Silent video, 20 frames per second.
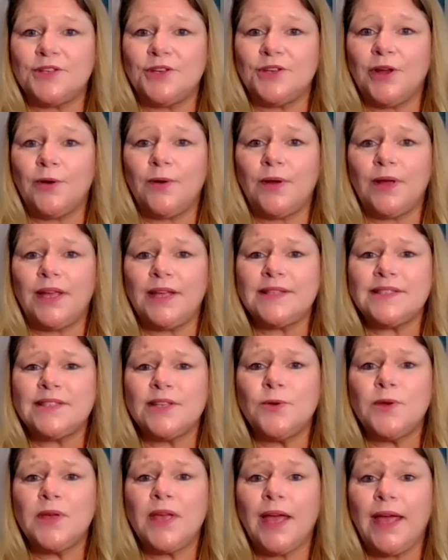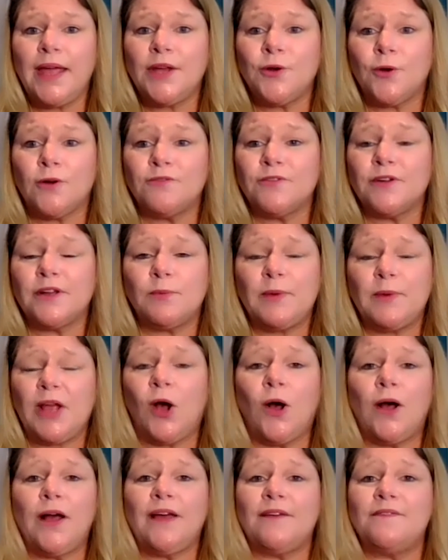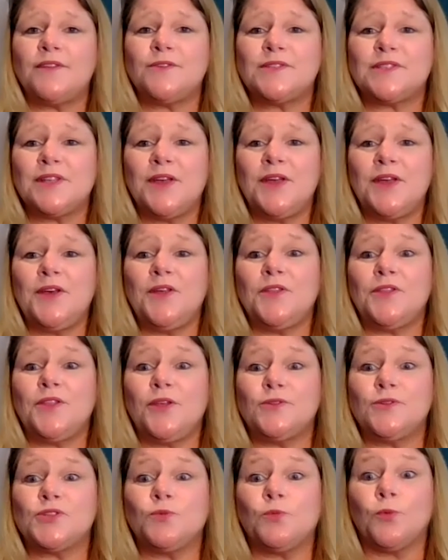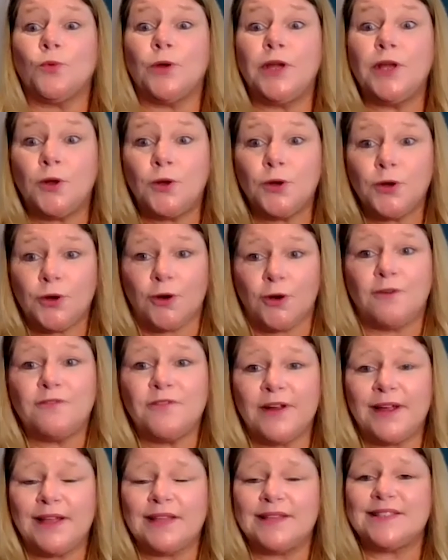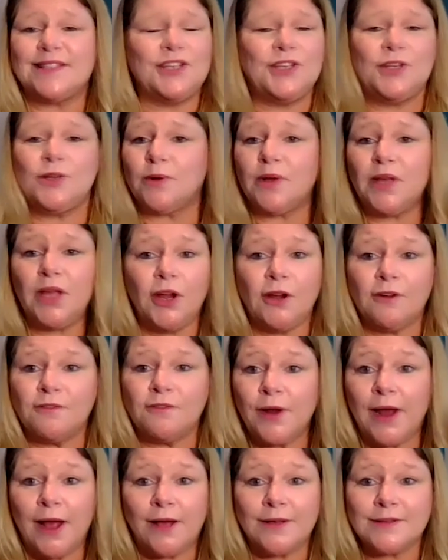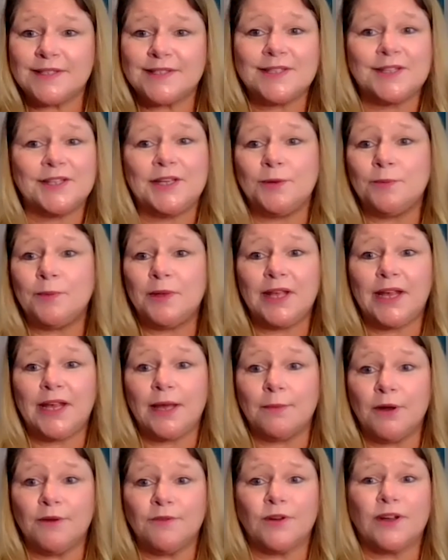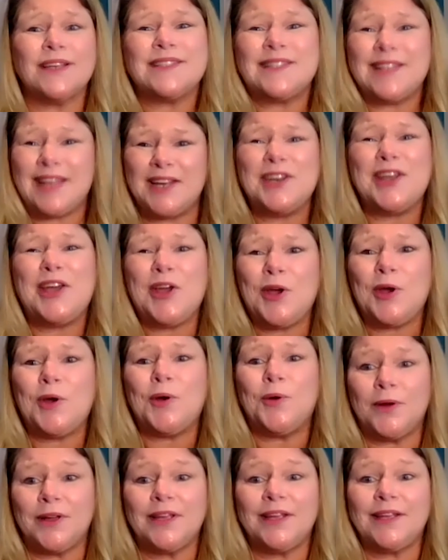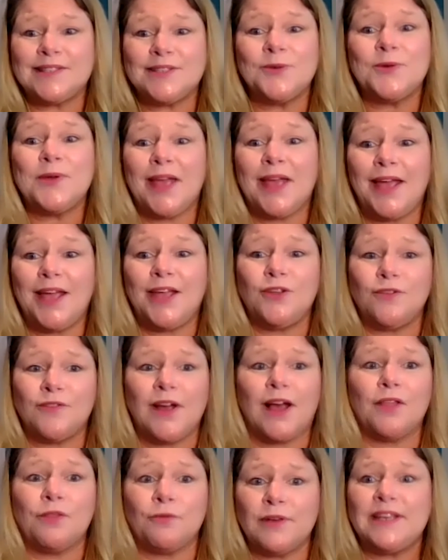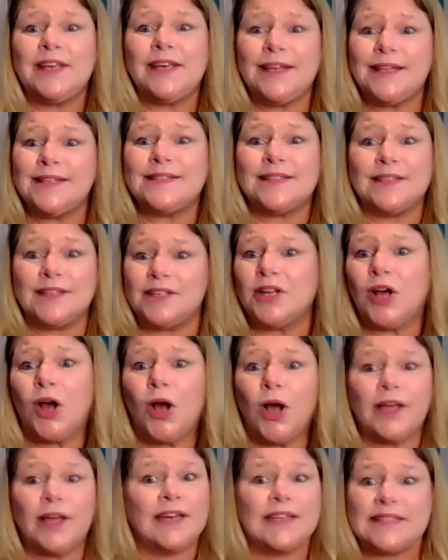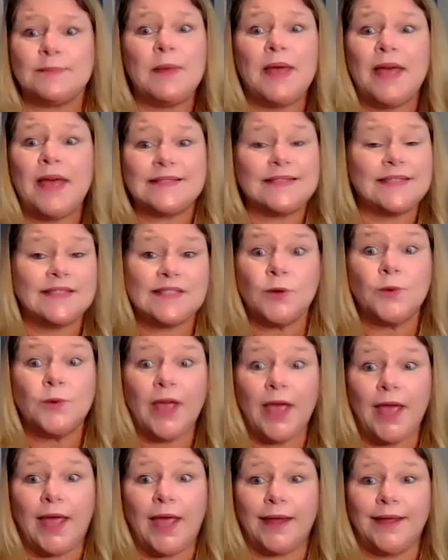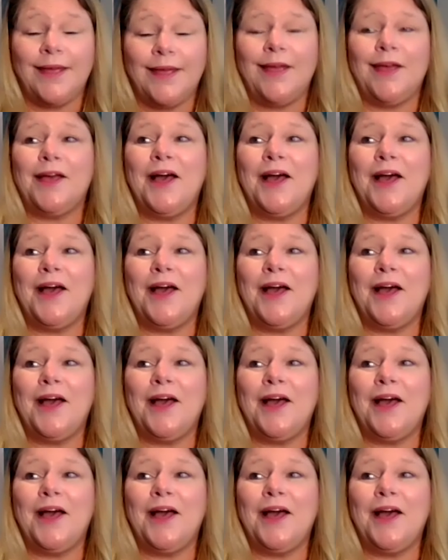It's okay, girlfriend. We all have those real girlfriends that you don't care if your house is clean when they come over because they know it's okay. You've got 3 kids and a dog and it's a mess. It's okay.